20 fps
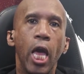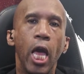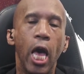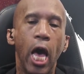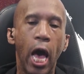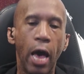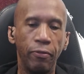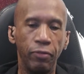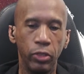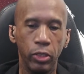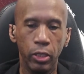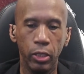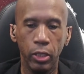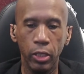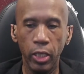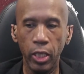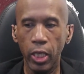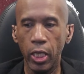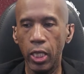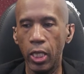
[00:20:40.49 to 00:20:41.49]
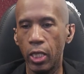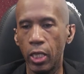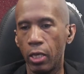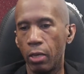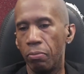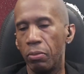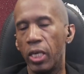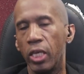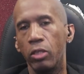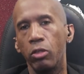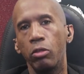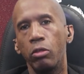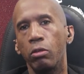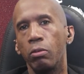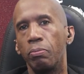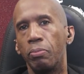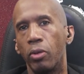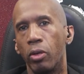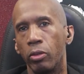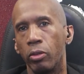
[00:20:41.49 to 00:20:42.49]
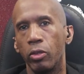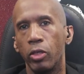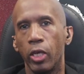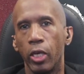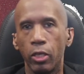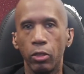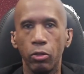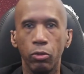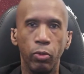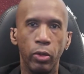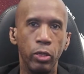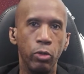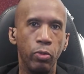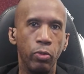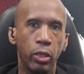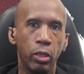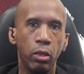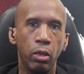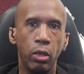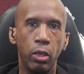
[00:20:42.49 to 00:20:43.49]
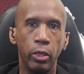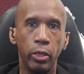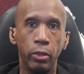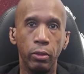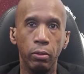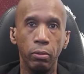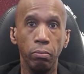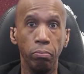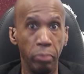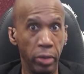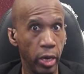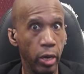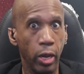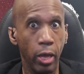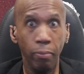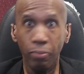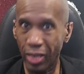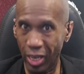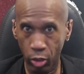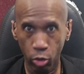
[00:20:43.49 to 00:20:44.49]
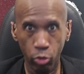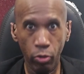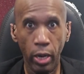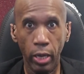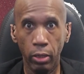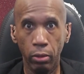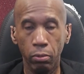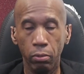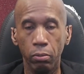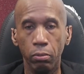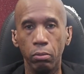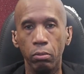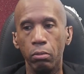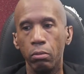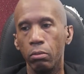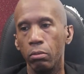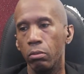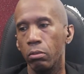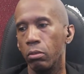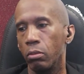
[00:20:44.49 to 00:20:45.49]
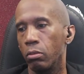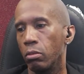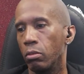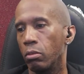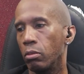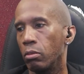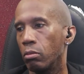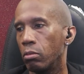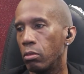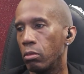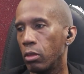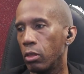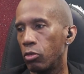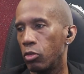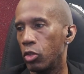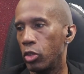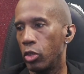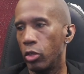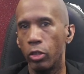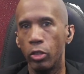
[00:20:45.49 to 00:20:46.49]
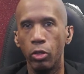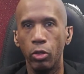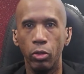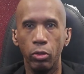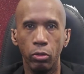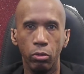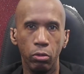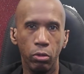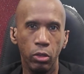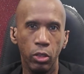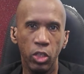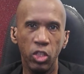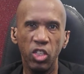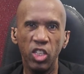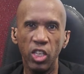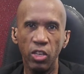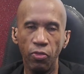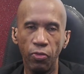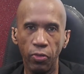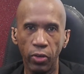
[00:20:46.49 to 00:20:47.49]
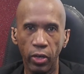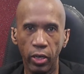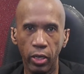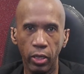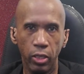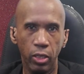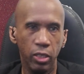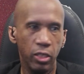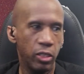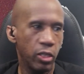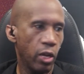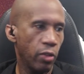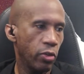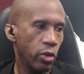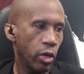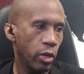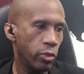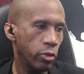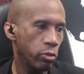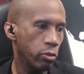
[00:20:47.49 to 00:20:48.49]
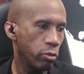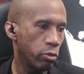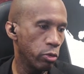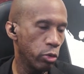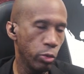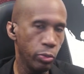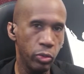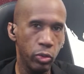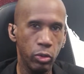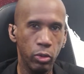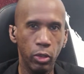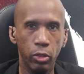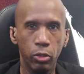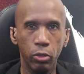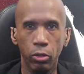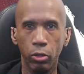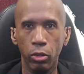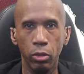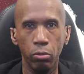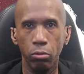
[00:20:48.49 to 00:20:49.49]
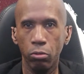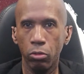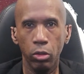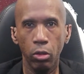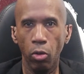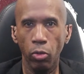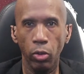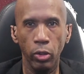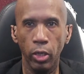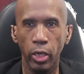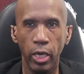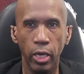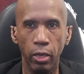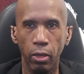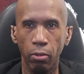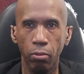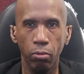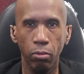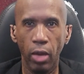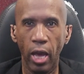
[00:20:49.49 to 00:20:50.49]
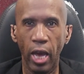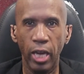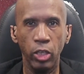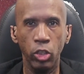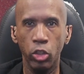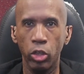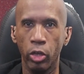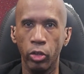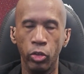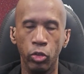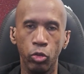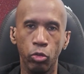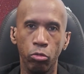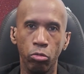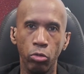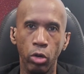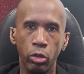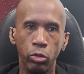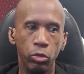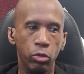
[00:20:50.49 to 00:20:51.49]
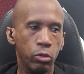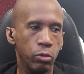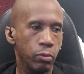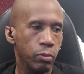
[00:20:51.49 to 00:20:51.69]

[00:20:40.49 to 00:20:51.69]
I've seen them get into protests, what you want to call it, BLM, that's right. I've seen Antifa and these other groups that's totally at each other's throats.